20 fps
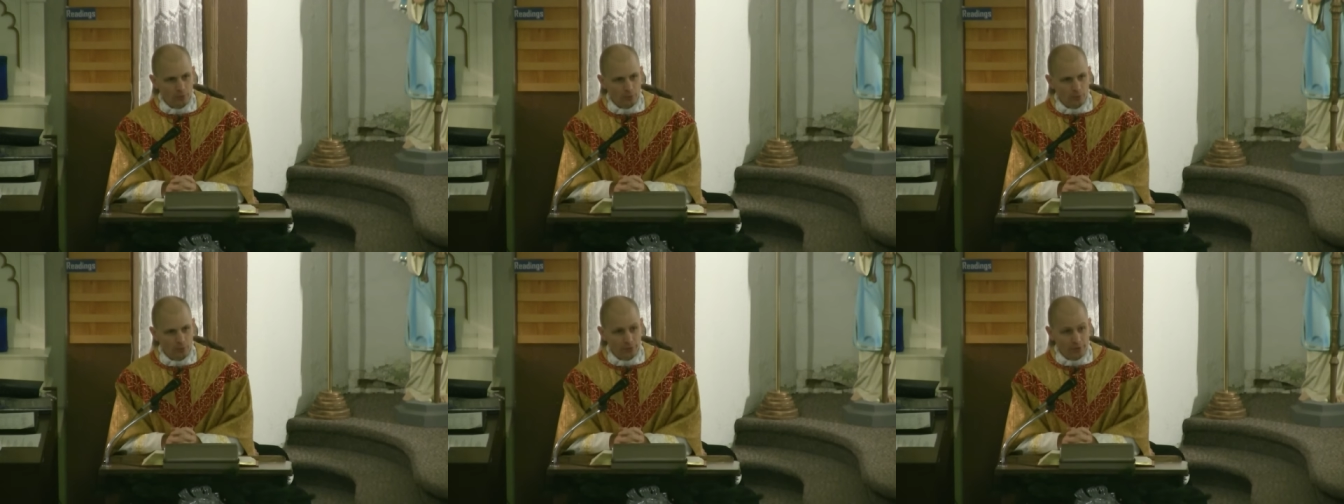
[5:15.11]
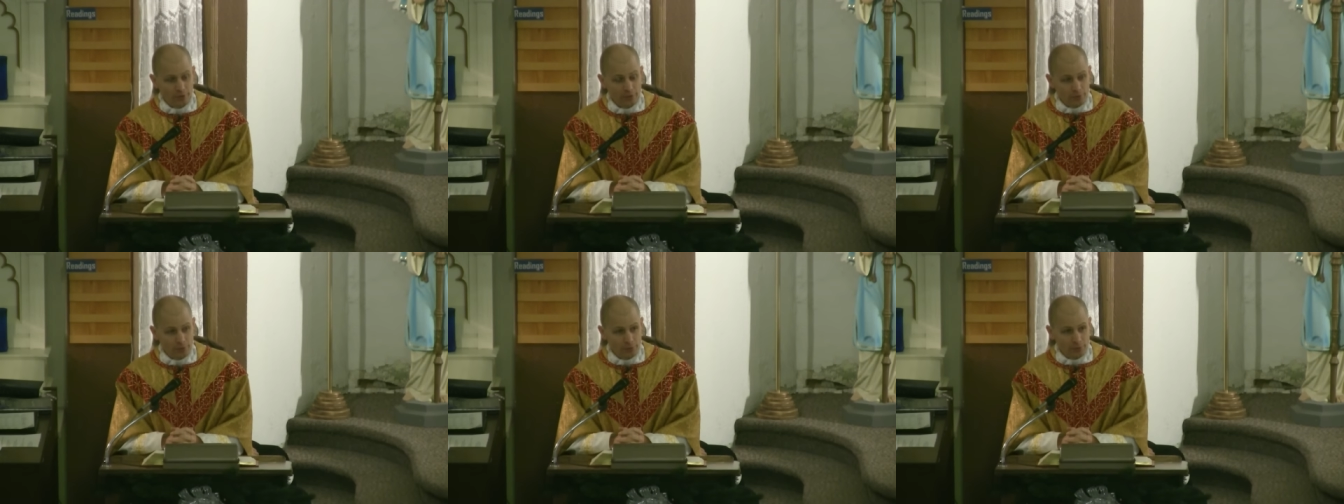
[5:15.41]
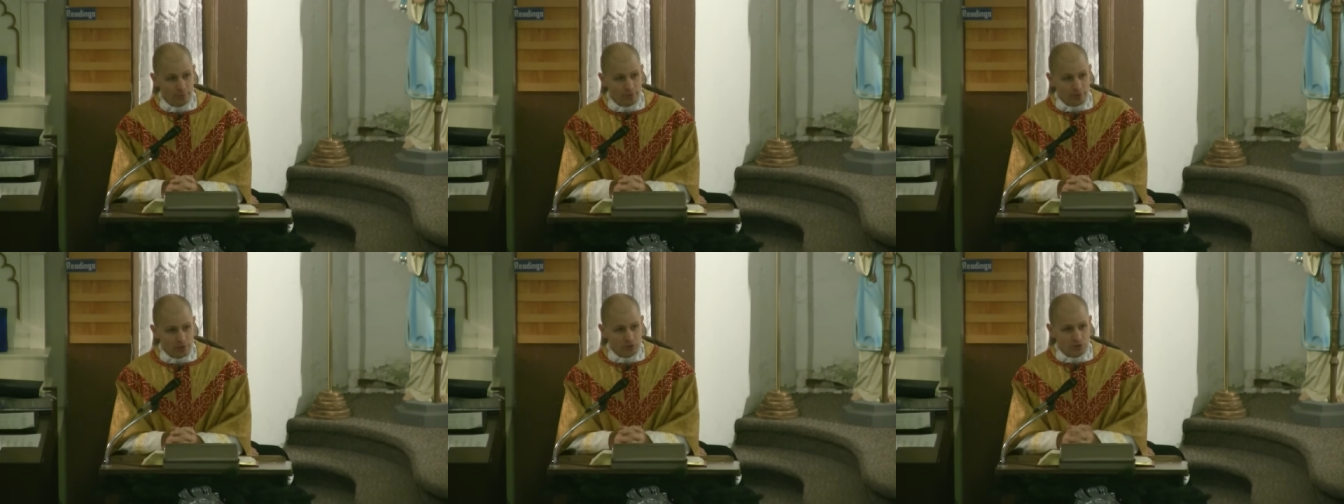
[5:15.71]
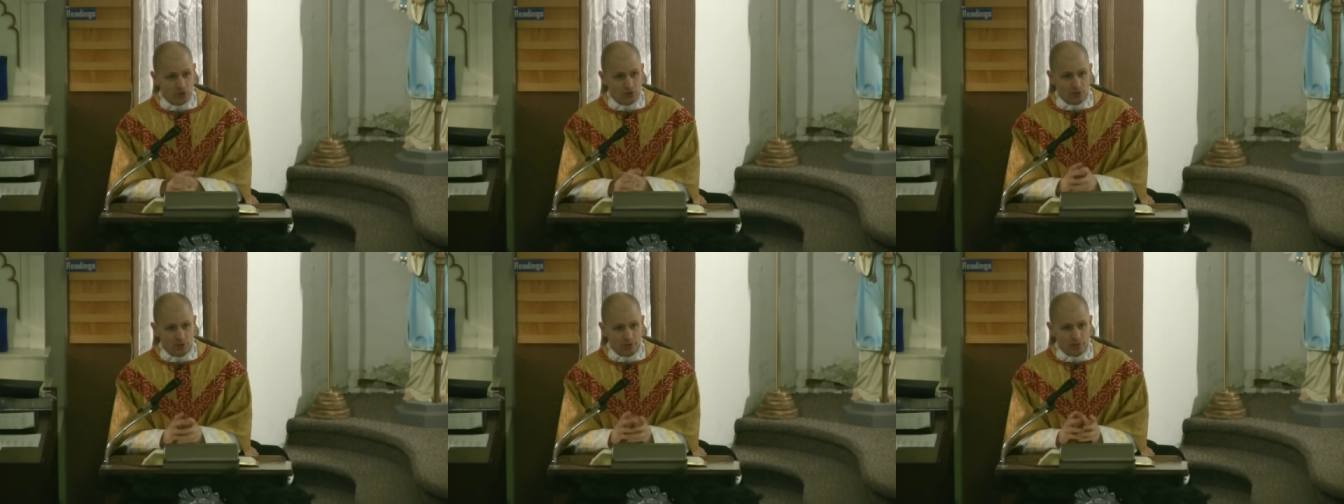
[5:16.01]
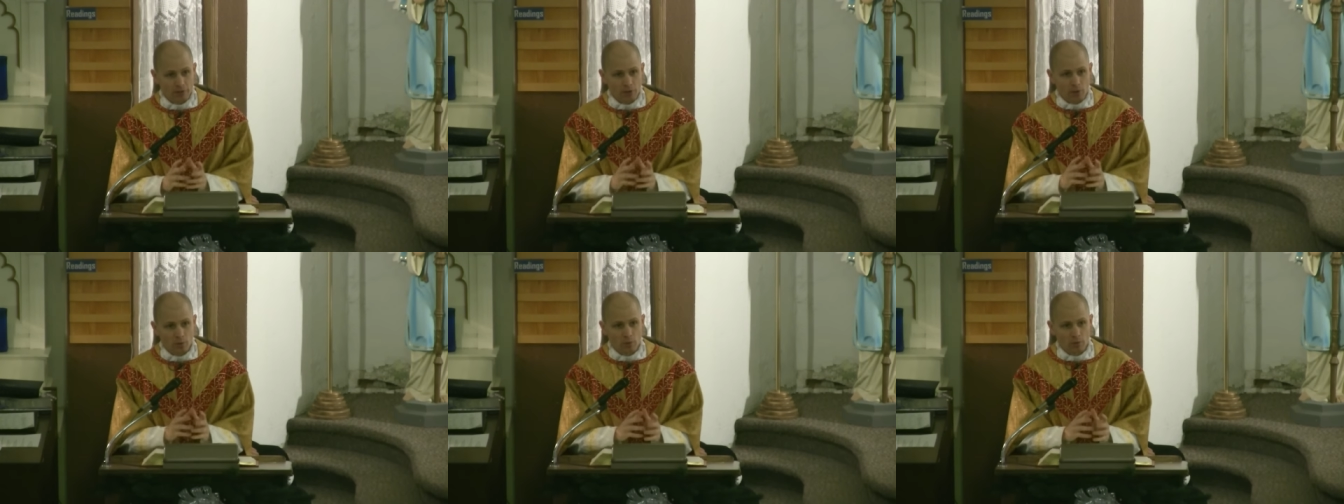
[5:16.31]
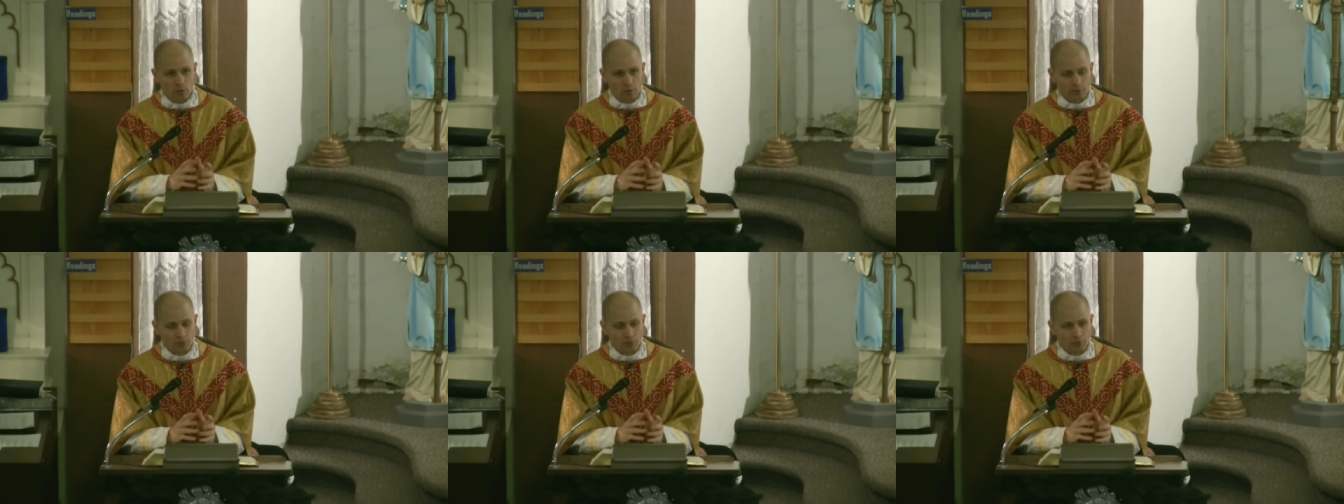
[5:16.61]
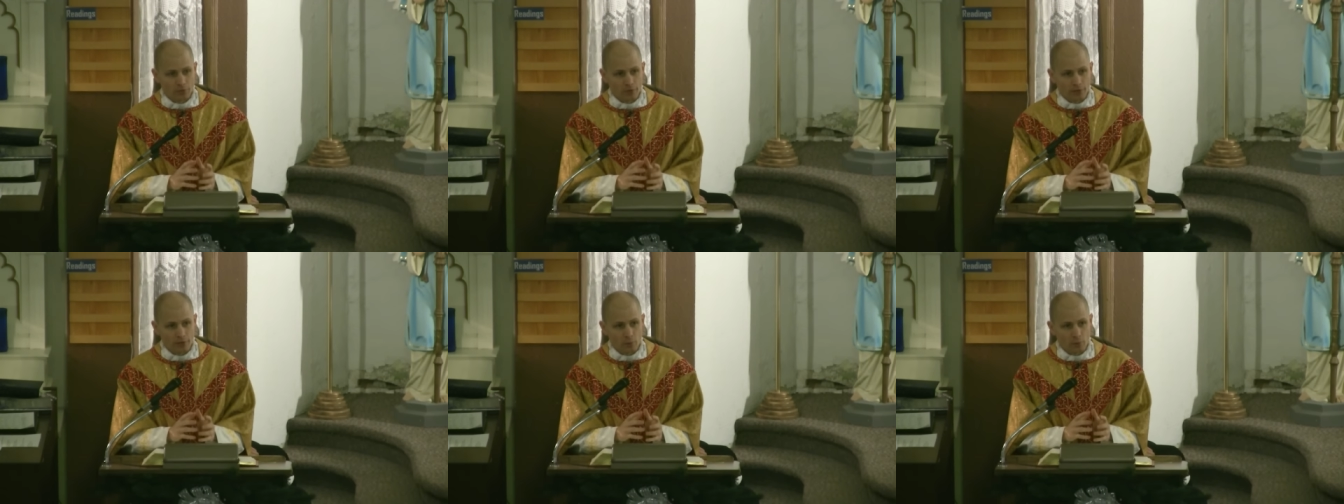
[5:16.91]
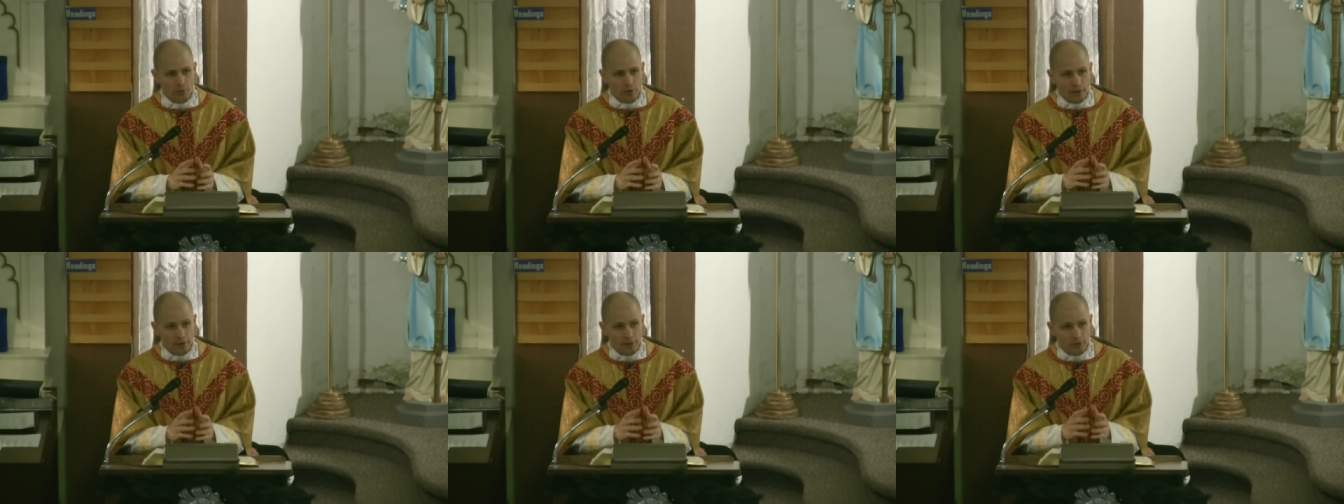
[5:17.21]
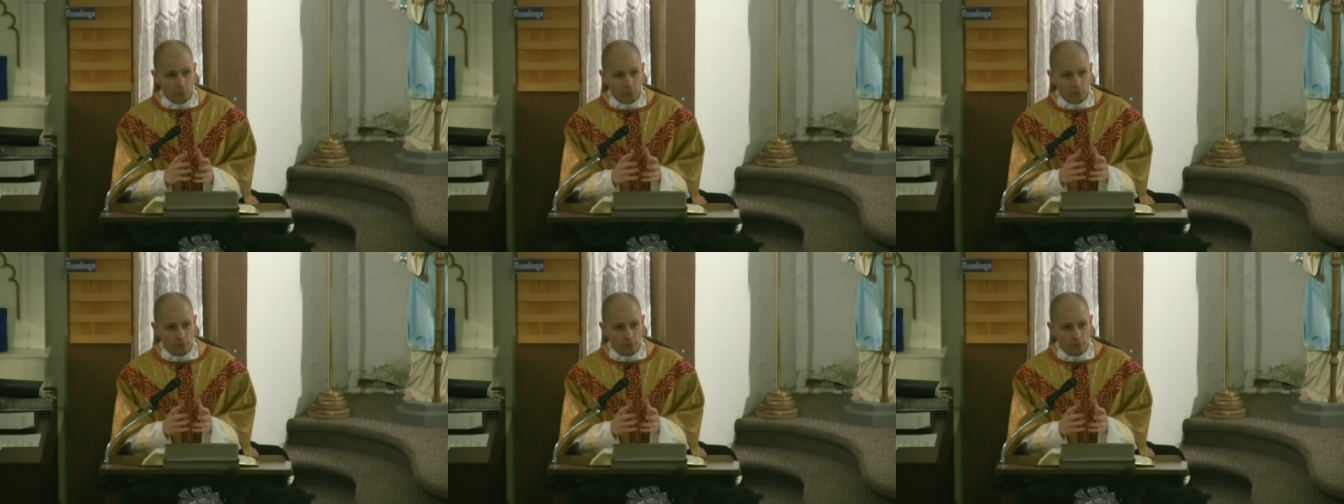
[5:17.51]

or we hear mentioned, I think, one of the great ways,